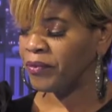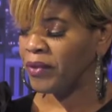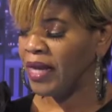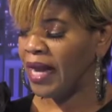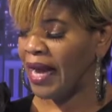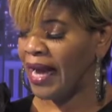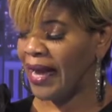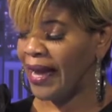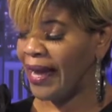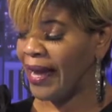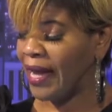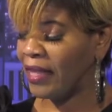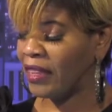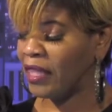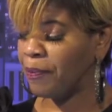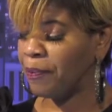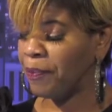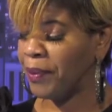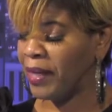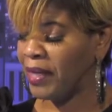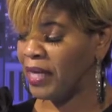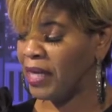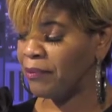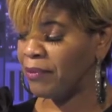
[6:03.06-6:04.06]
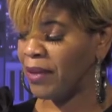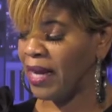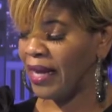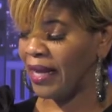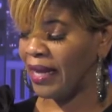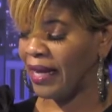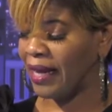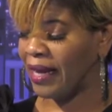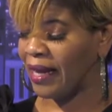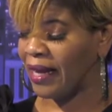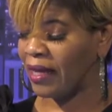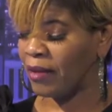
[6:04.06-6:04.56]
I had the pen in my
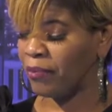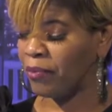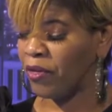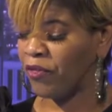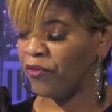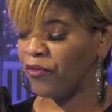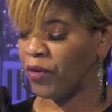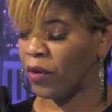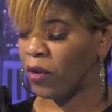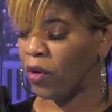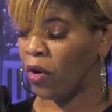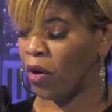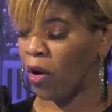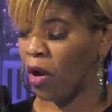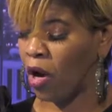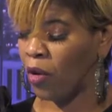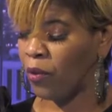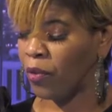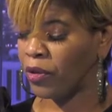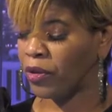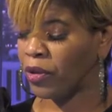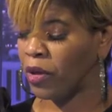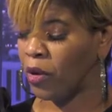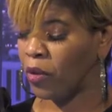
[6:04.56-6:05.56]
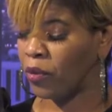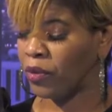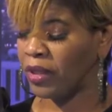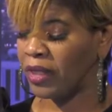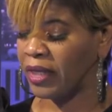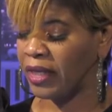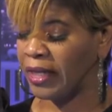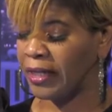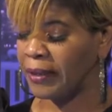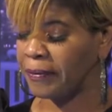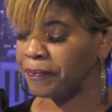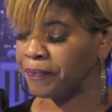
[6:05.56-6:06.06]
hand, but felt awkward
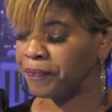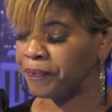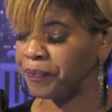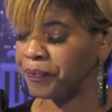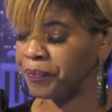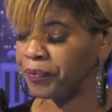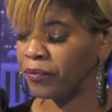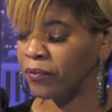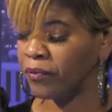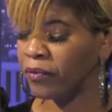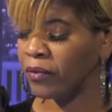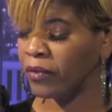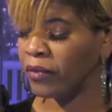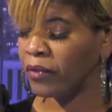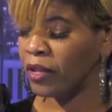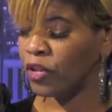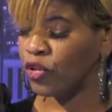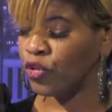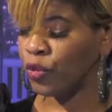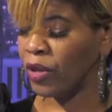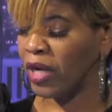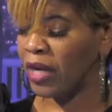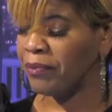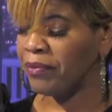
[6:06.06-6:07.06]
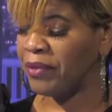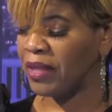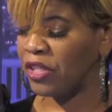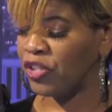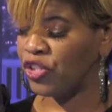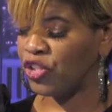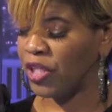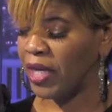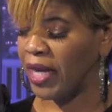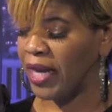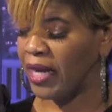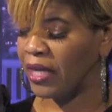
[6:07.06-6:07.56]
holding it. The dream
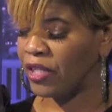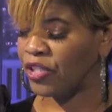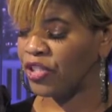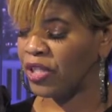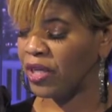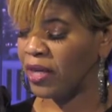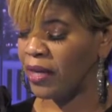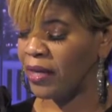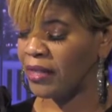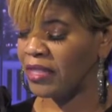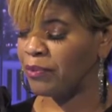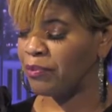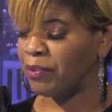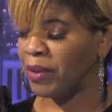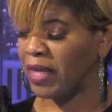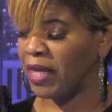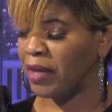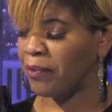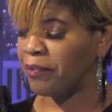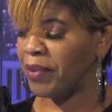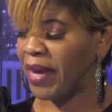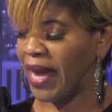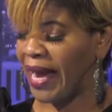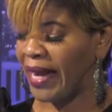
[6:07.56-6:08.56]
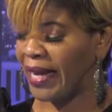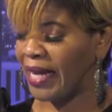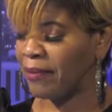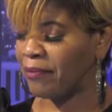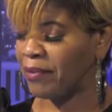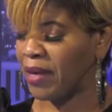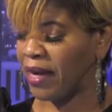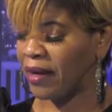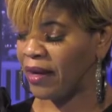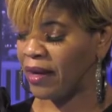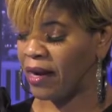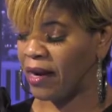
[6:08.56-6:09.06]
then changed to us being back in
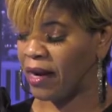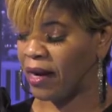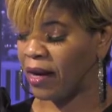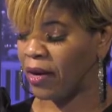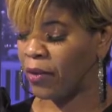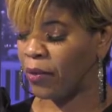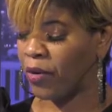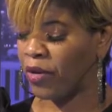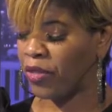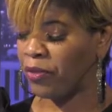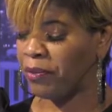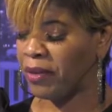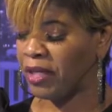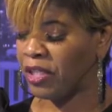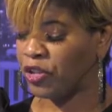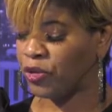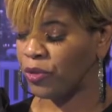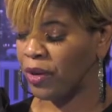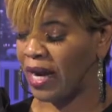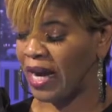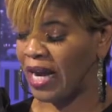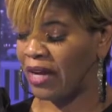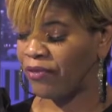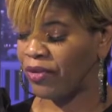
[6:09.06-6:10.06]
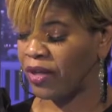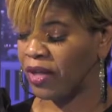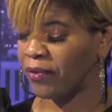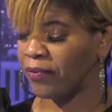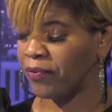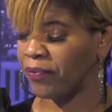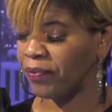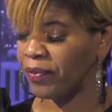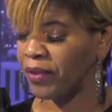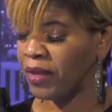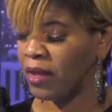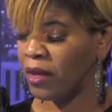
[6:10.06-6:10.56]
my car with me driving,
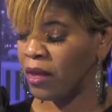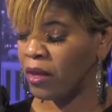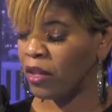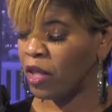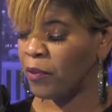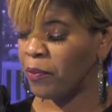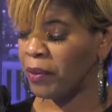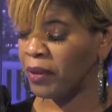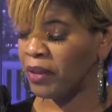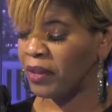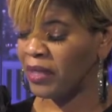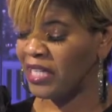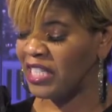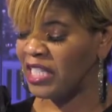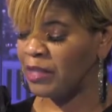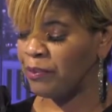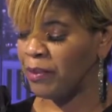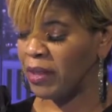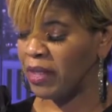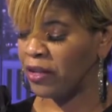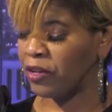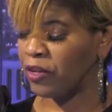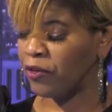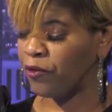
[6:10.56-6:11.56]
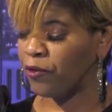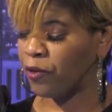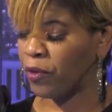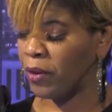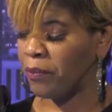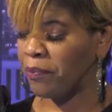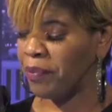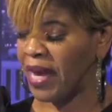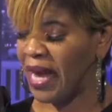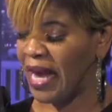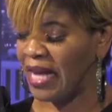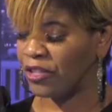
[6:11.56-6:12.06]
the policeman in the
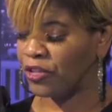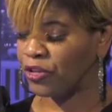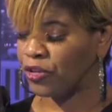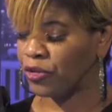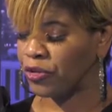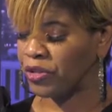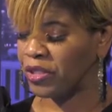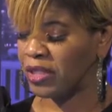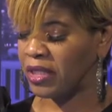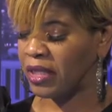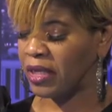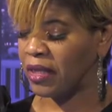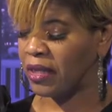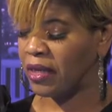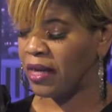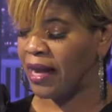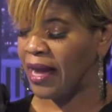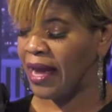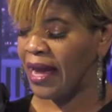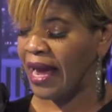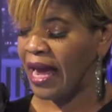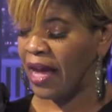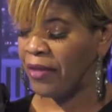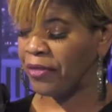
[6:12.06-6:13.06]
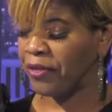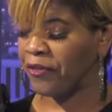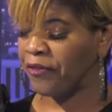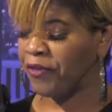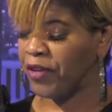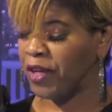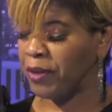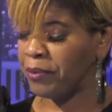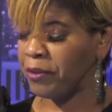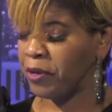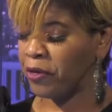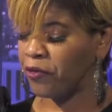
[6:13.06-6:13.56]
front passenger seat, and the
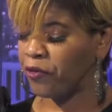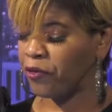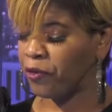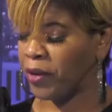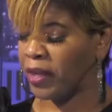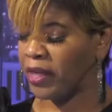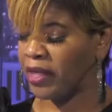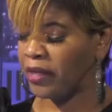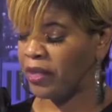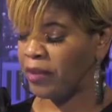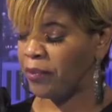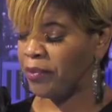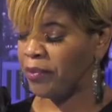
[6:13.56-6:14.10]
female friend in the